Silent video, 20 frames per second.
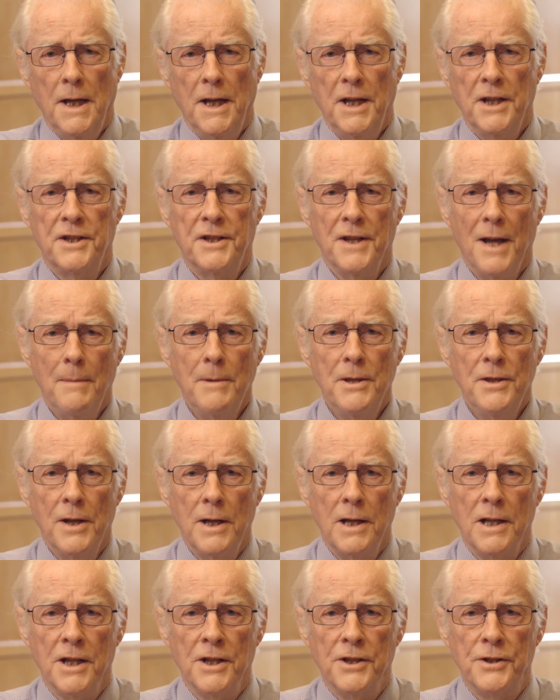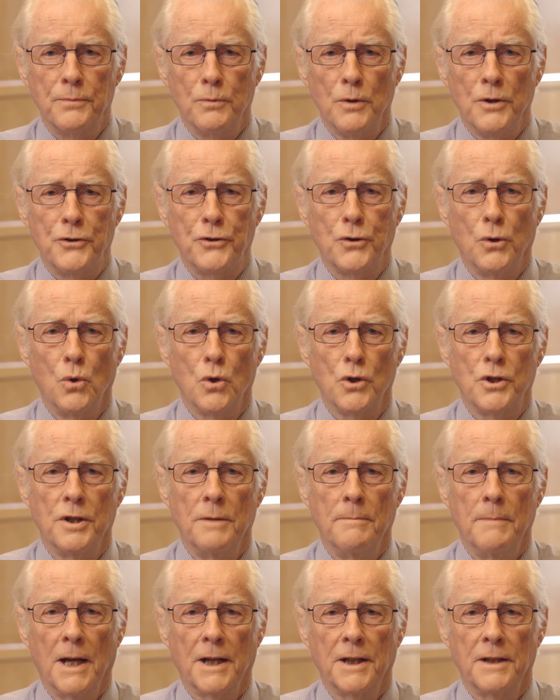Examine the lids with torch
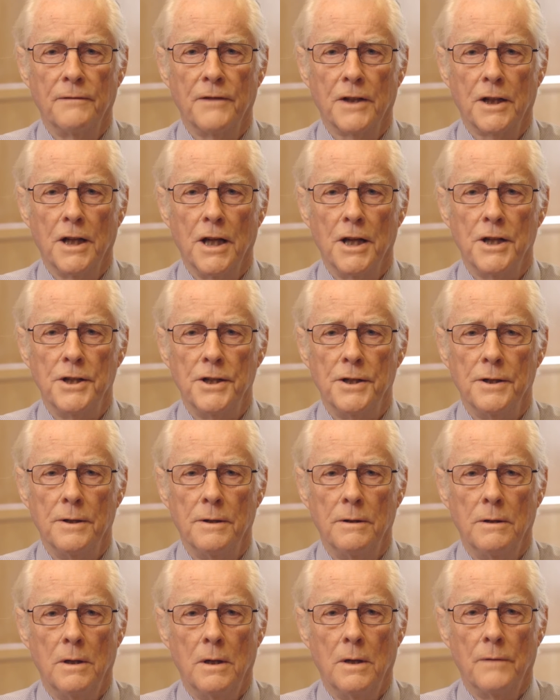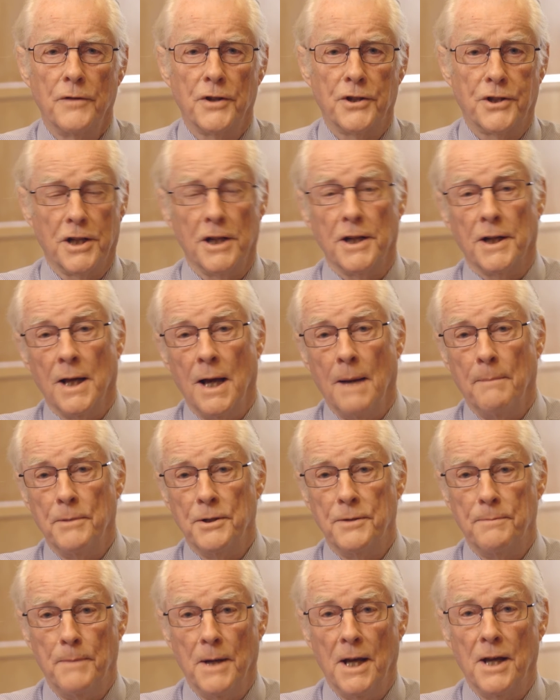and magnification. The slit lamp
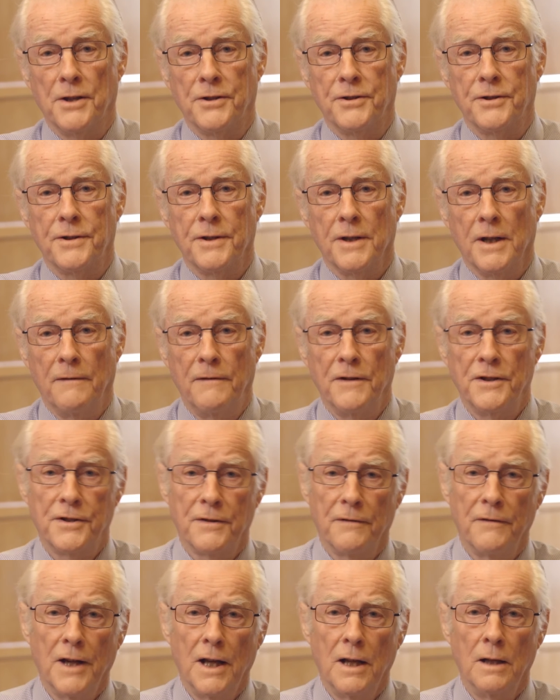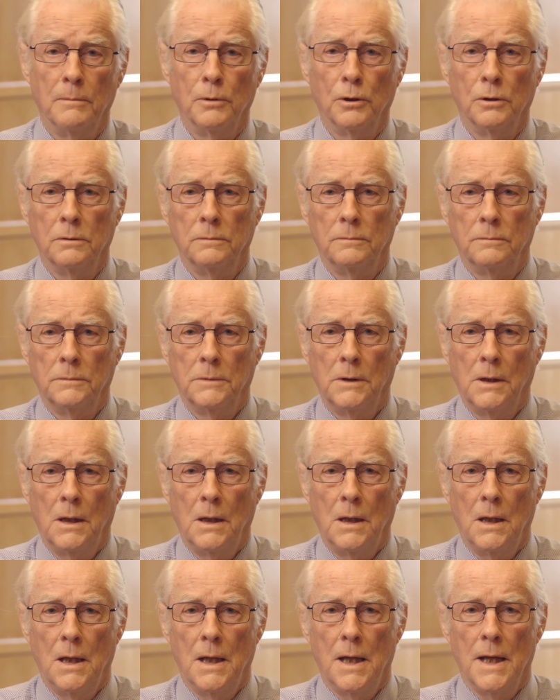is best if it's available.
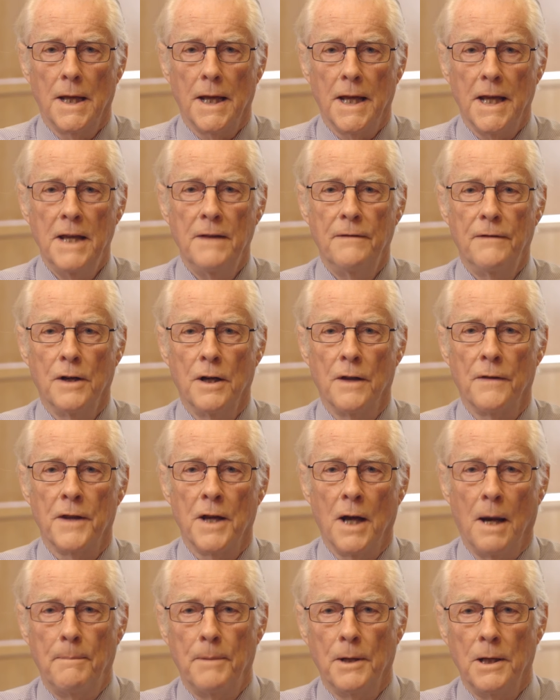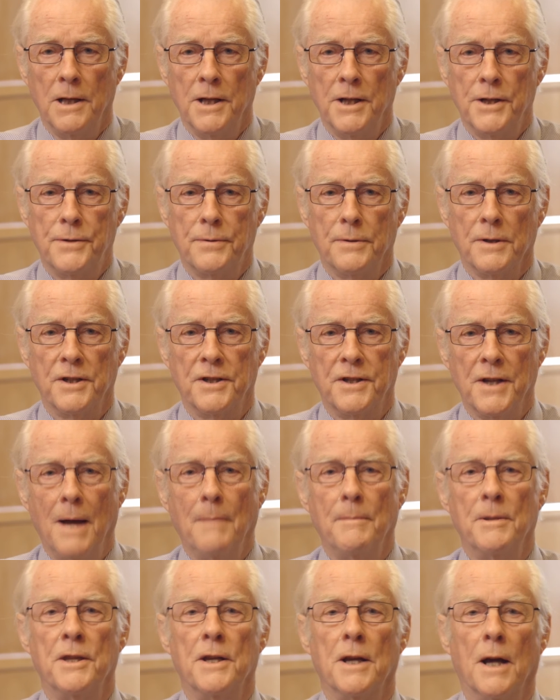Evert the upper lid to
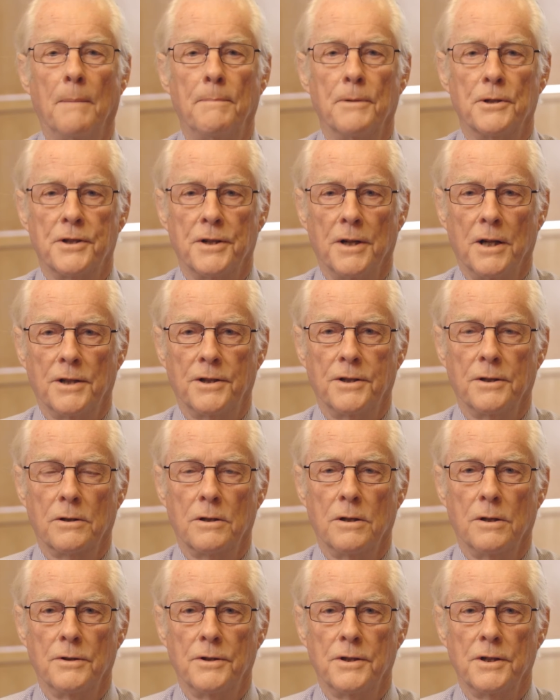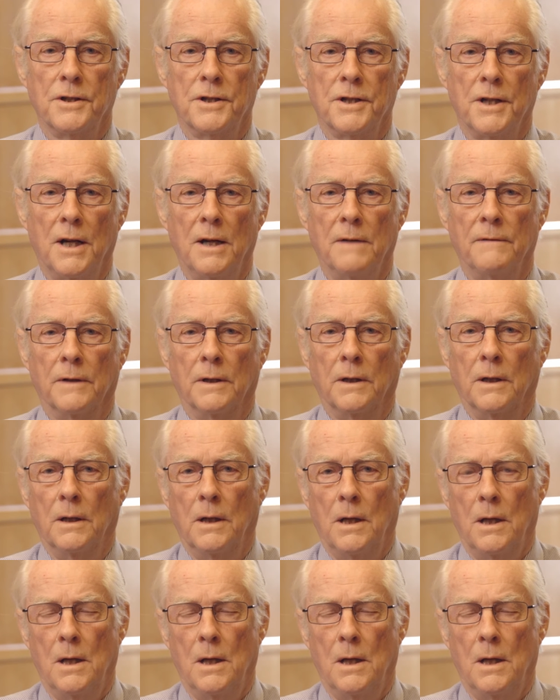examine the upper tarsal conjunctiva.